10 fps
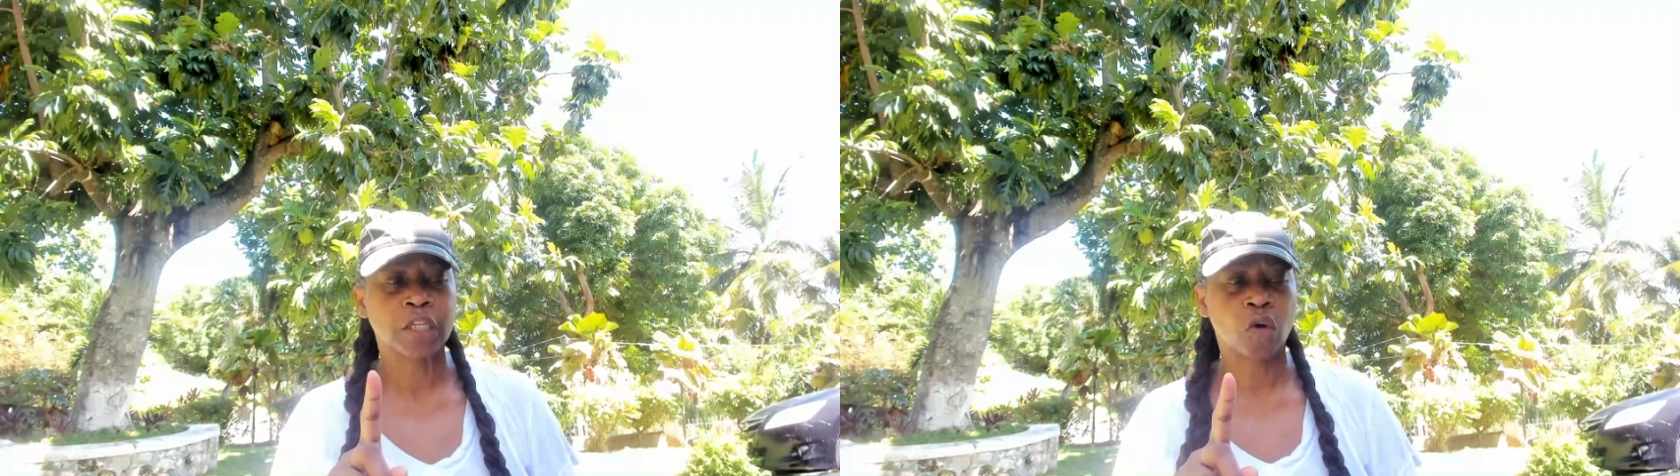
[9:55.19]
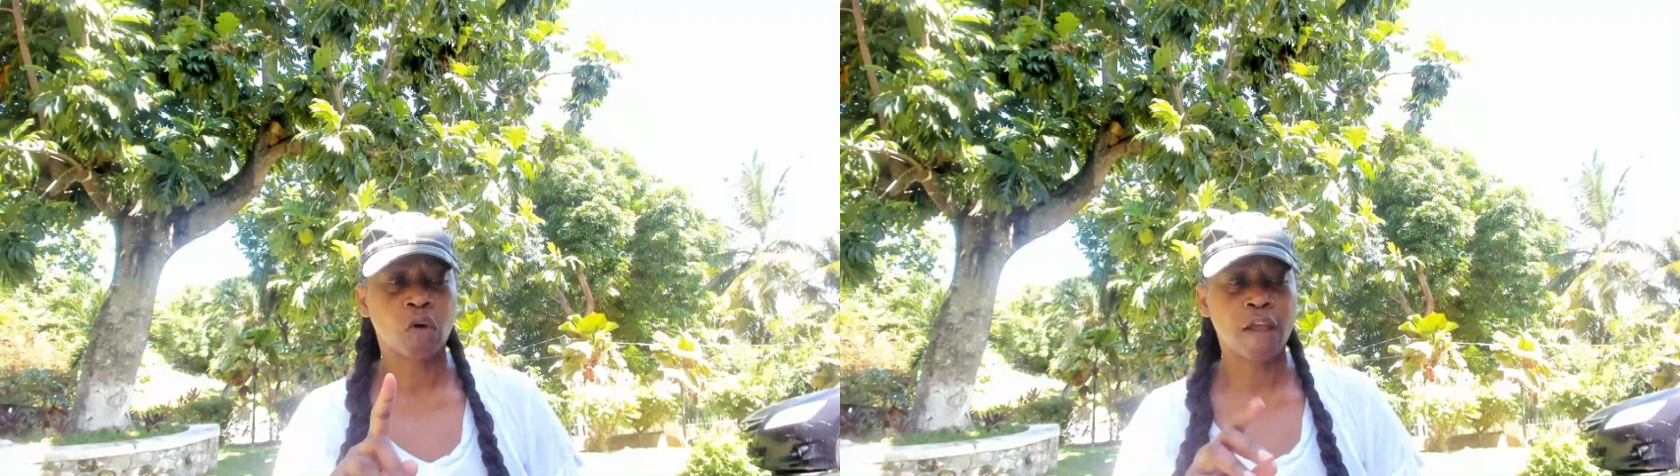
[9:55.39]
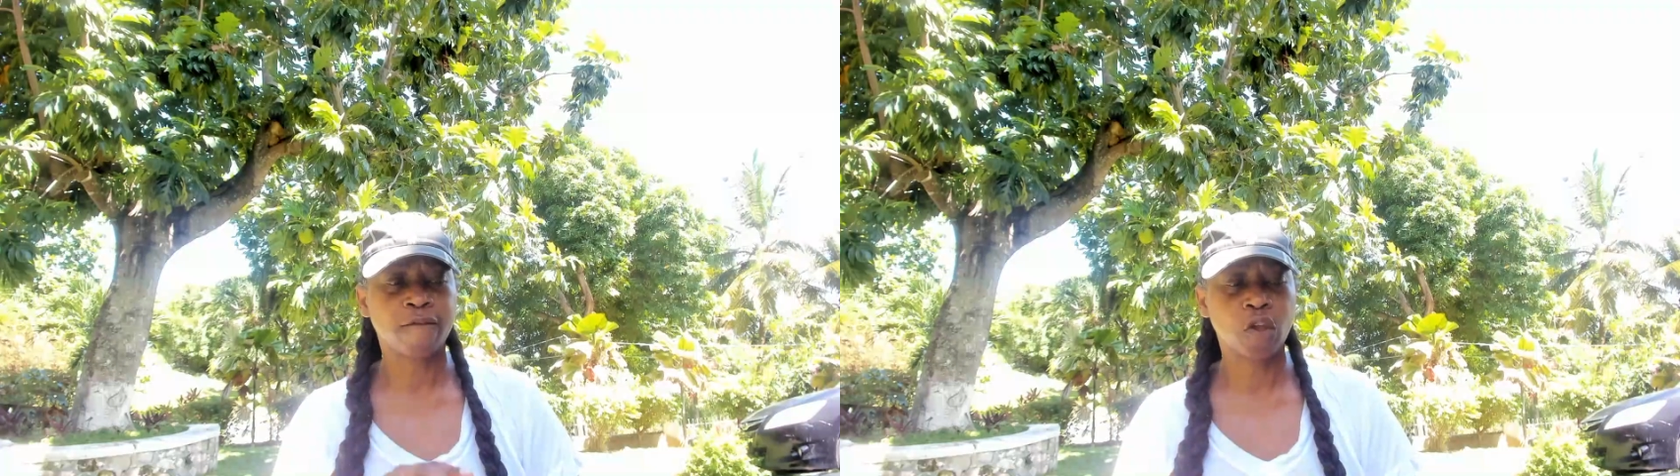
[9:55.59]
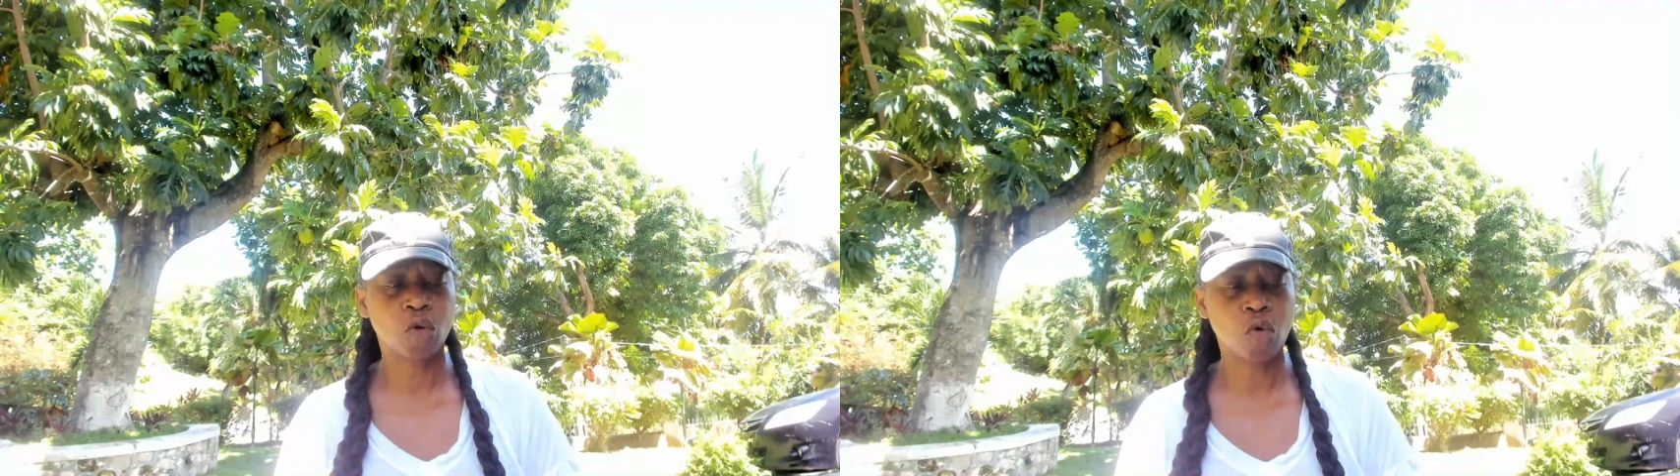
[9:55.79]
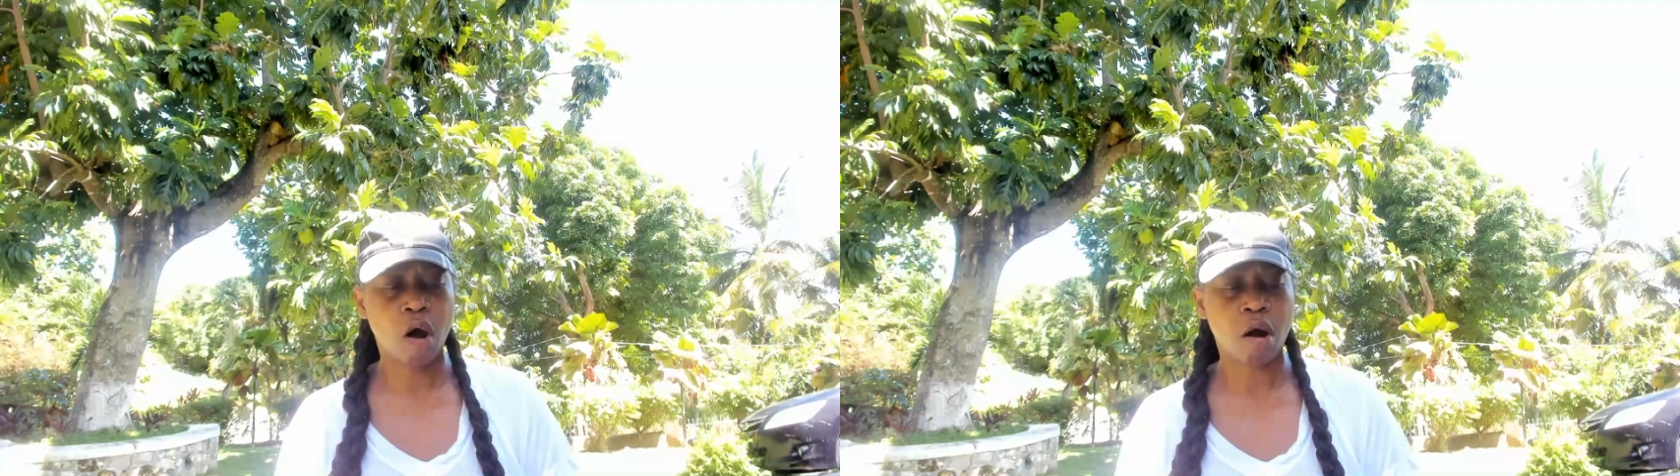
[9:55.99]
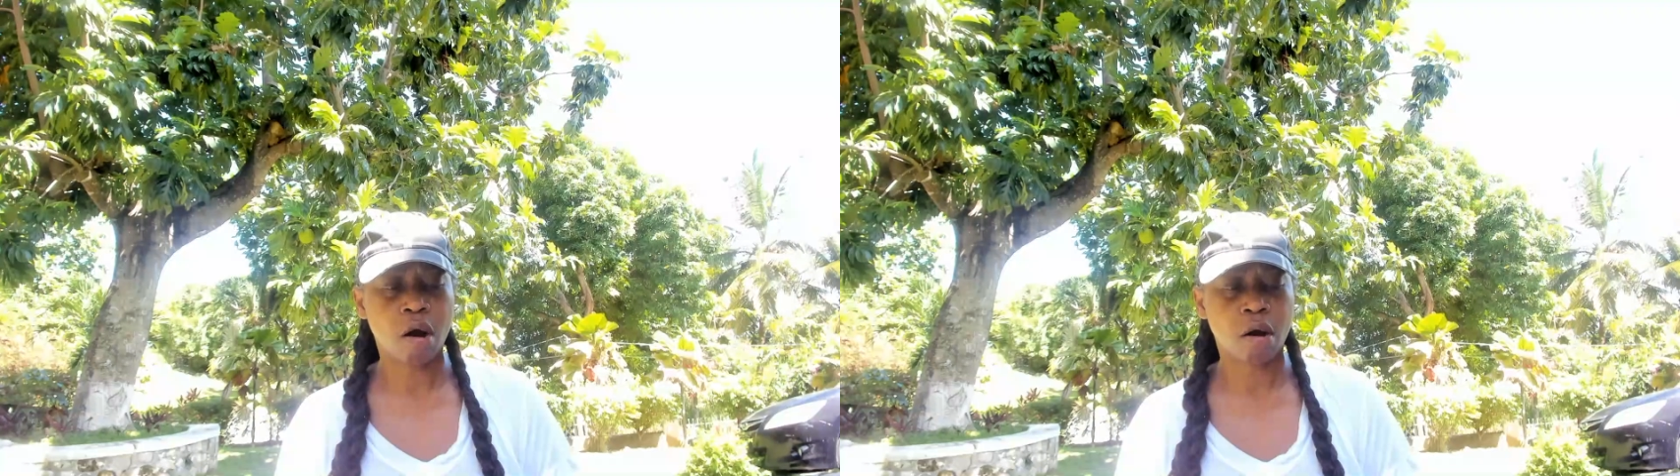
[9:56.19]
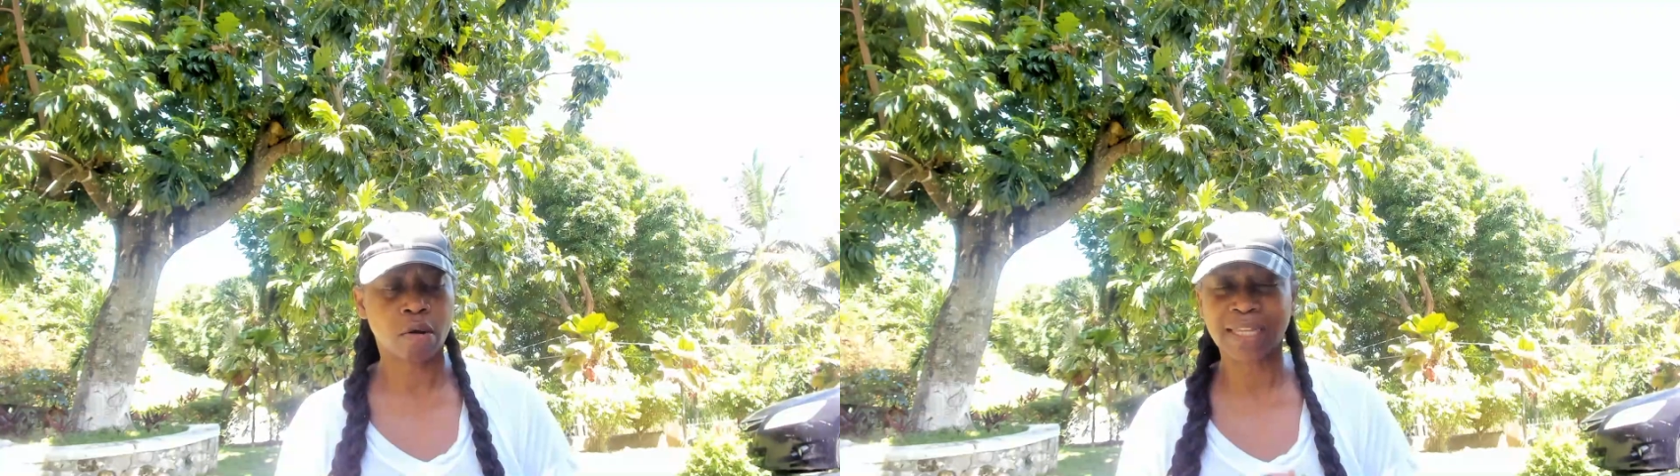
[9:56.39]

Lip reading: So if you are,